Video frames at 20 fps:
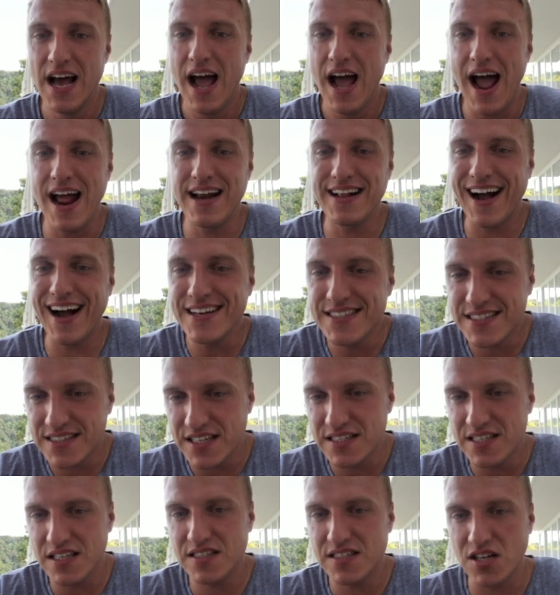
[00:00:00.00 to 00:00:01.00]
And guys,
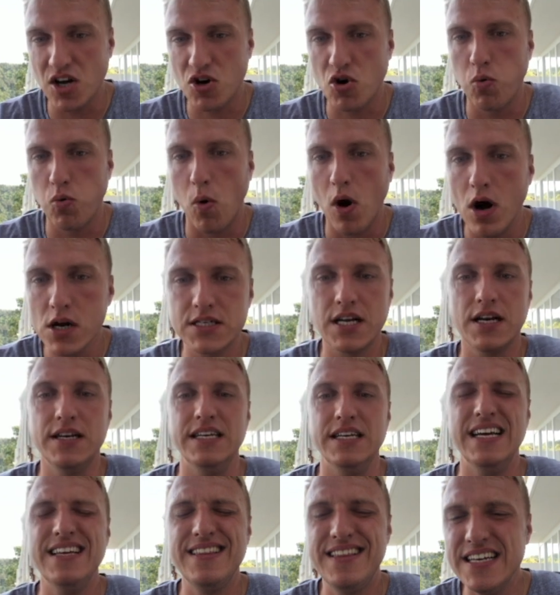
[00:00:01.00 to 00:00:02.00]
this is the
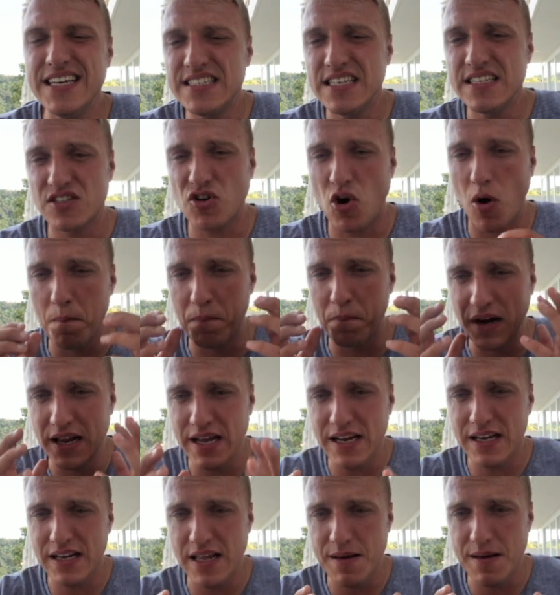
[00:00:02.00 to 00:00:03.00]
quarterly. This is
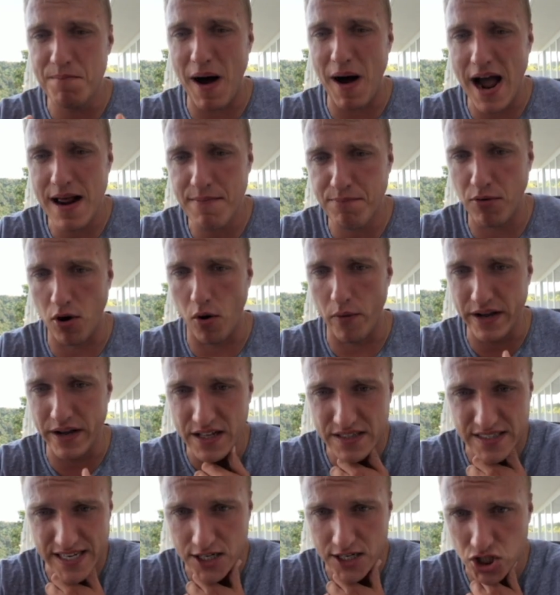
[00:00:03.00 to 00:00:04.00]
completely mind blowing.
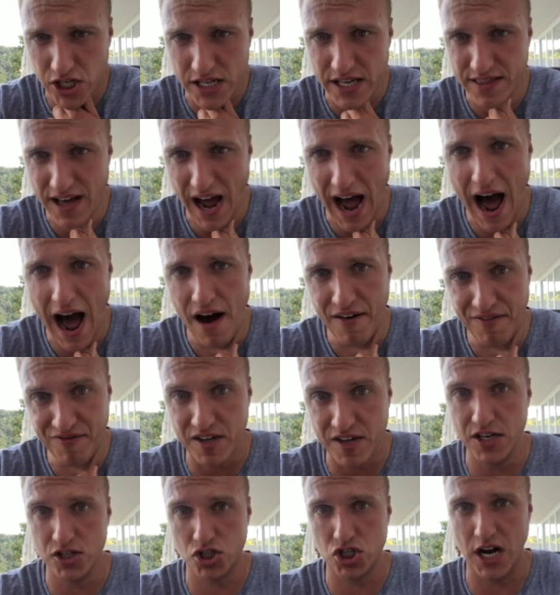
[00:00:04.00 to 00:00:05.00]
It's actually the half
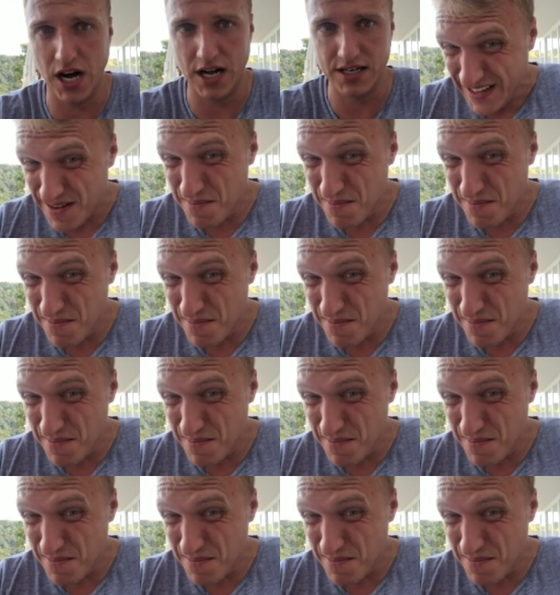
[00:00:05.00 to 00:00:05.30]
year chart.